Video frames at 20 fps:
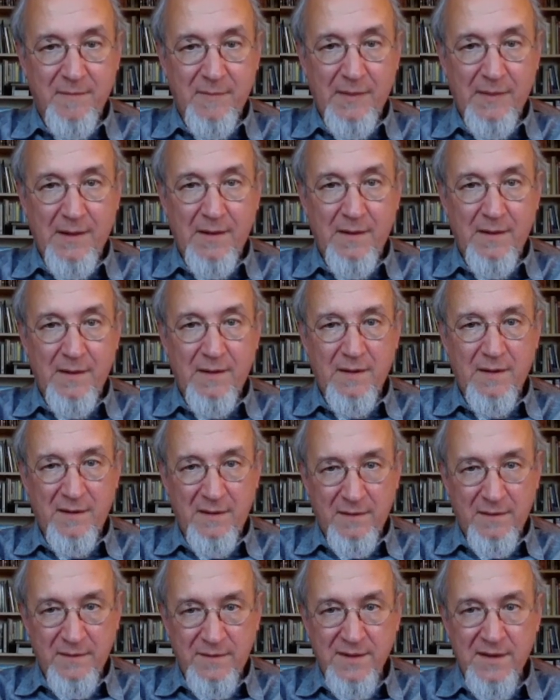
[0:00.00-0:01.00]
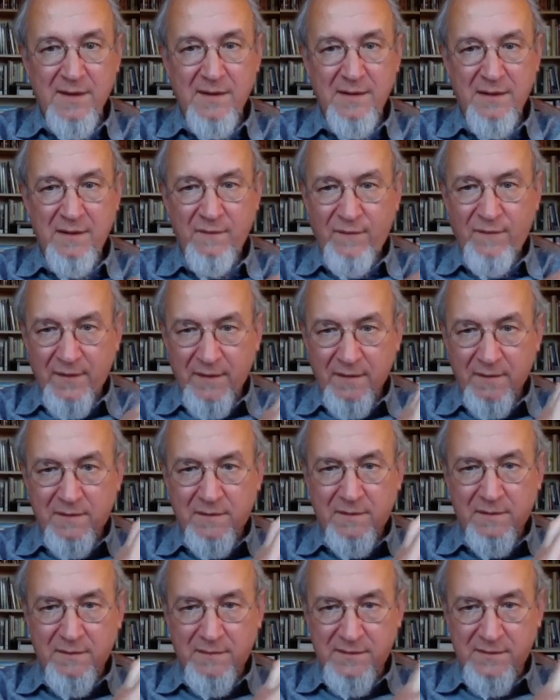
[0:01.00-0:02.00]
Uh, there are
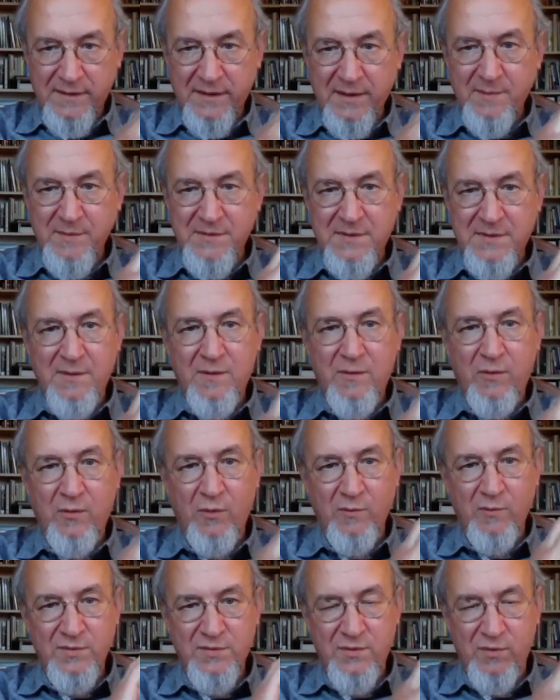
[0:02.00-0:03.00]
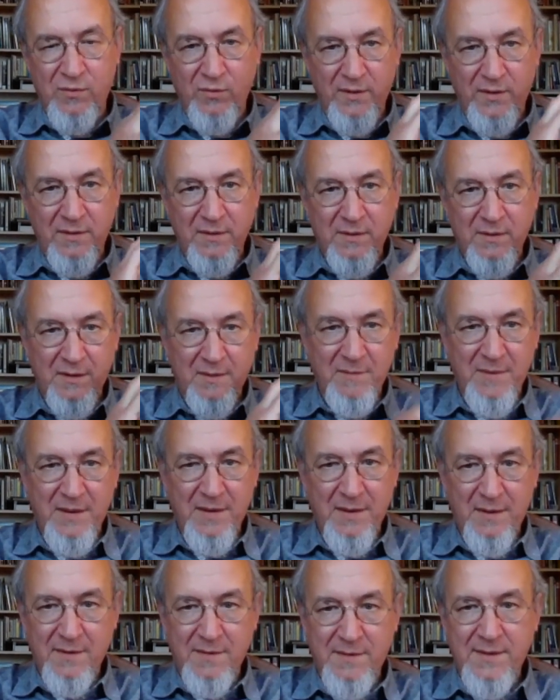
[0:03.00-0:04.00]
different uh, streams in homeschooling in
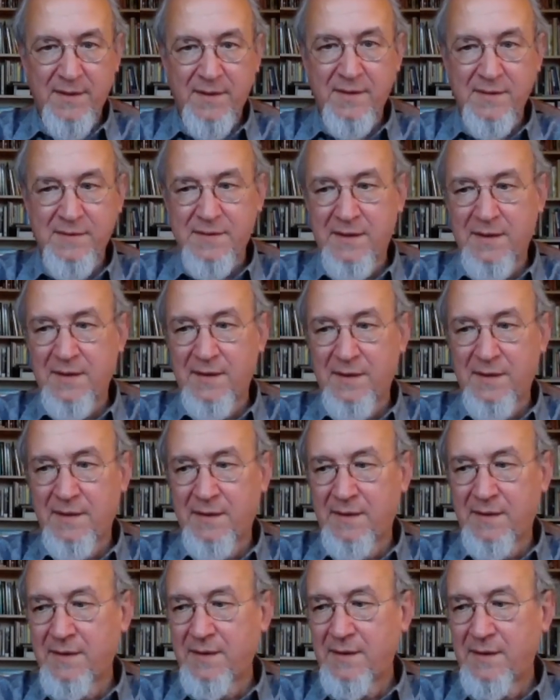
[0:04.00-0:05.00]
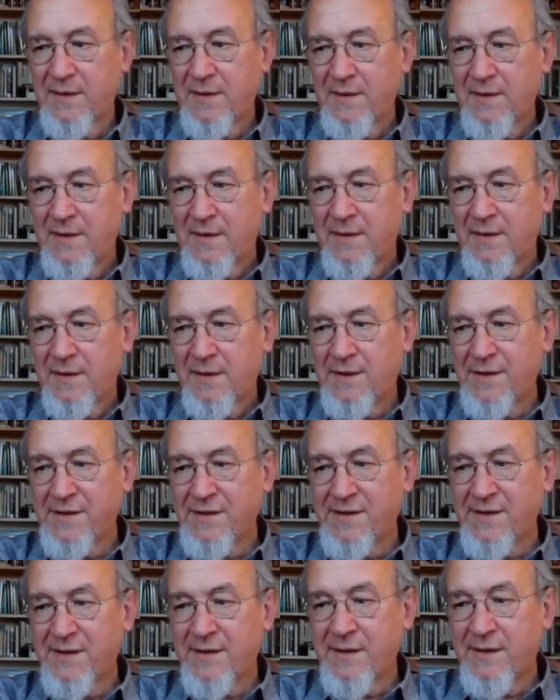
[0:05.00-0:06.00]
America. There is a, a,
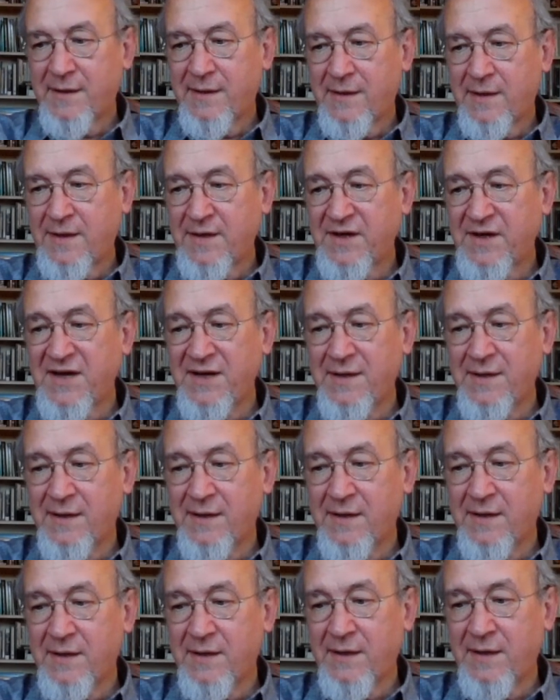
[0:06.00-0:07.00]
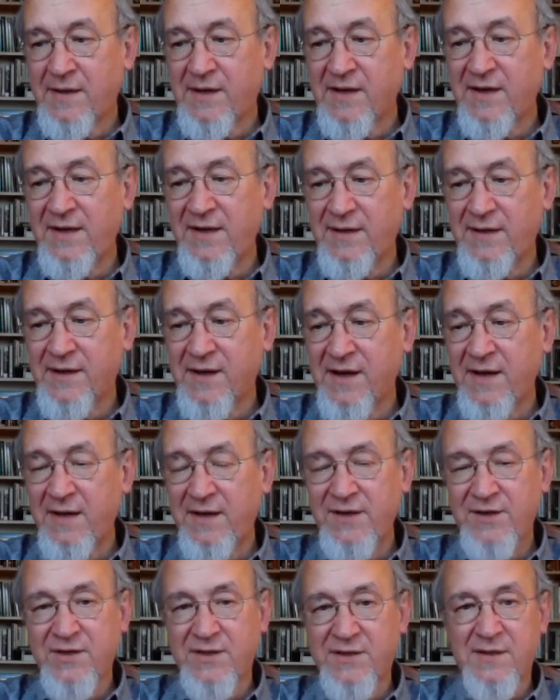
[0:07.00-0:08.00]
re, a, re,
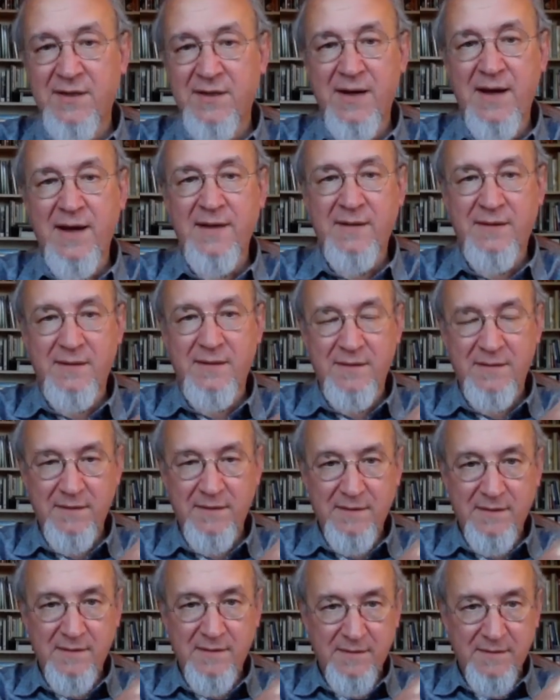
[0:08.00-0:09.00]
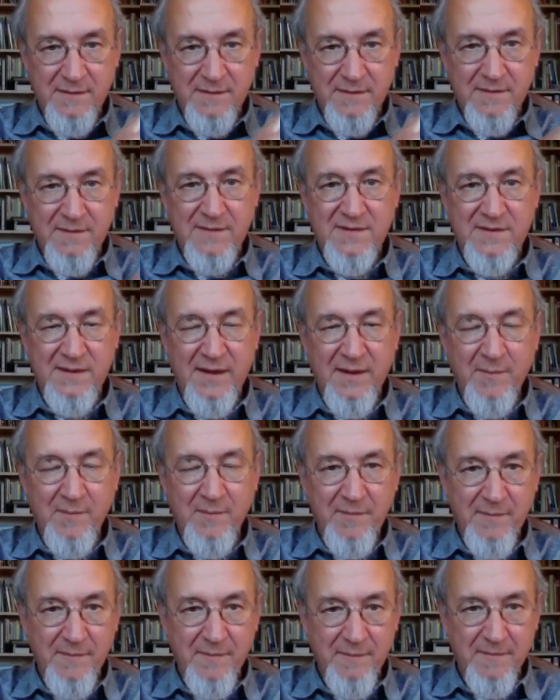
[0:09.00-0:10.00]
religious right stream